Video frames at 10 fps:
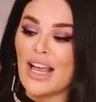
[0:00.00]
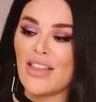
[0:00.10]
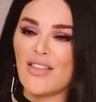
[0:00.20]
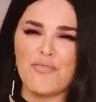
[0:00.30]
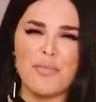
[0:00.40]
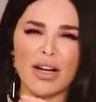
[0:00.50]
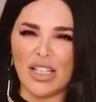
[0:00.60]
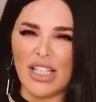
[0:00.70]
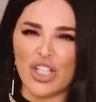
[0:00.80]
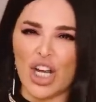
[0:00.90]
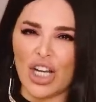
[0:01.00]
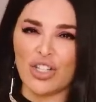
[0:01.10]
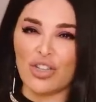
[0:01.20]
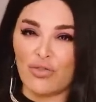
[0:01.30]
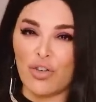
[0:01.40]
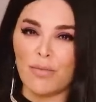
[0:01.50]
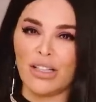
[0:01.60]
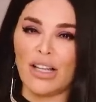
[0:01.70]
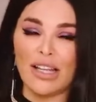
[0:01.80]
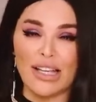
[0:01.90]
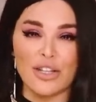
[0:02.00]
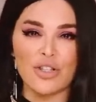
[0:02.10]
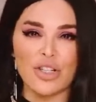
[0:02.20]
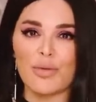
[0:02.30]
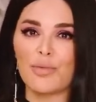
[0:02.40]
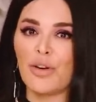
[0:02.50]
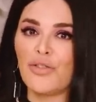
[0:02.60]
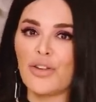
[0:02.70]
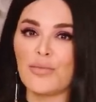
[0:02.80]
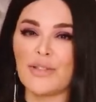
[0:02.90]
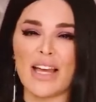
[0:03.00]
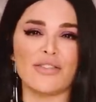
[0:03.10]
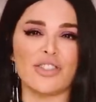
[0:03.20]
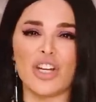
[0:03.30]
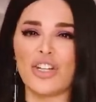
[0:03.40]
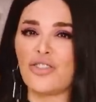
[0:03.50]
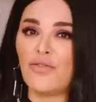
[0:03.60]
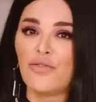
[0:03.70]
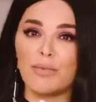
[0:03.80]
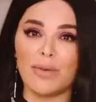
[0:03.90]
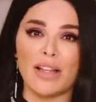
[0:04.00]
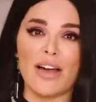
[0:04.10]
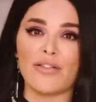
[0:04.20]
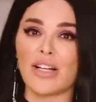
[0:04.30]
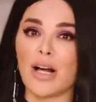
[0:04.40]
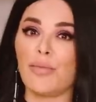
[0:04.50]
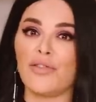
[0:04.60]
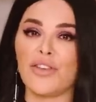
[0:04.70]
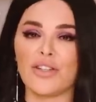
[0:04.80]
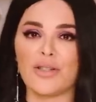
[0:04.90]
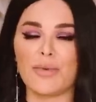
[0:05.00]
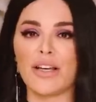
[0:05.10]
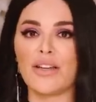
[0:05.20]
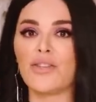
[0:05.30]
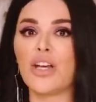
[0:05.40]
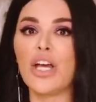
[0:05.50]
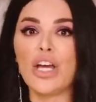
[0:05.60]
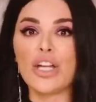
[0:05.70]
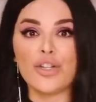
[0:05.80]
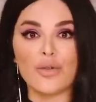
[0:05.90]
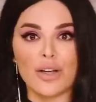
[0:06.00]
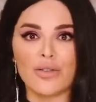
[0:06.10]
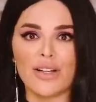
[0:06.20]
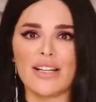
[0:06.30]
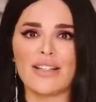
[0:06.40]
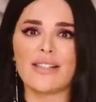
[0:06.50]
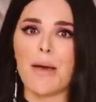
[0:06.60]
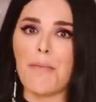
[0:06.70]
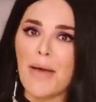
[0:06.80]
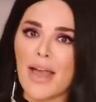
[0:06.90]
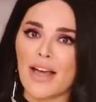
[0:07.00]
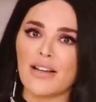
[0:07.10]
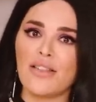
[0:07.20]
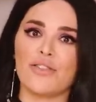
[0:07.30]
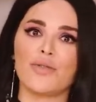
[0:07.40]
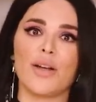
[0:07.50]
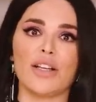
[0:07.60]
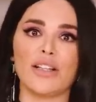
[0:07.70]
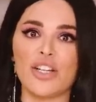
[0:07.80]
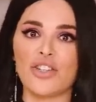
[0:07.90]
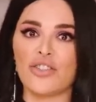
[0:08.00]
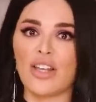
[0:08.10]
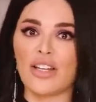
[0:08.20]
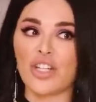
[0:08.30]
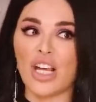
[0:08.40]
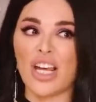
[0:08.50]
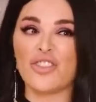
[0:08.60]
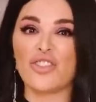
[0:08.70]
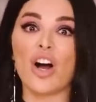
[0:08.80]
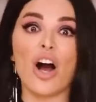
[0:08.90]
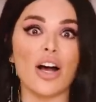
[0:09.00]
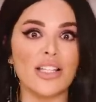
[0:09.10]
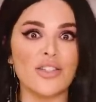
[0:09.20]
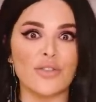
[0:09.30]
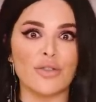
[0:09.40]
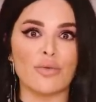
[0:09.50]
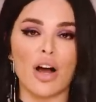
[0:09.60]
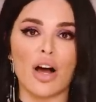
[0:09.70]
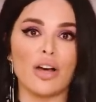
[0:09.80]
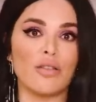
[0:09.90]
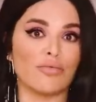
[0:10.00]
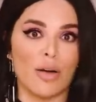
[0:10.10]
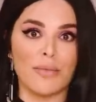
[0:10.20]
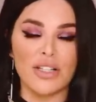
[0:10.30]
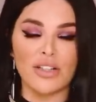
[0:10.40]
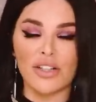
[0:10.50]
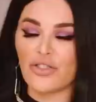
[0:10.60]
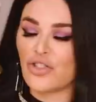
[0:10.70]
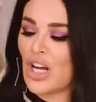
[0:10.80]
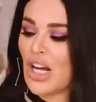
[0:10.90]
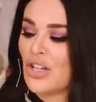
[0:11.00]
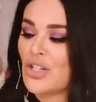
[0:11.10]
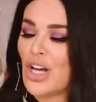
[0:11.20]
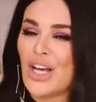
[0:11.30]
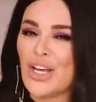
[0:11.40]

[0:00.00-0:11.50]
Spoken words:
and they barely changed the formula. Like usually with perfumes, they have to change the formula every couple of years because new ingredients get banned. There's regulations that change, costs for raw materials change.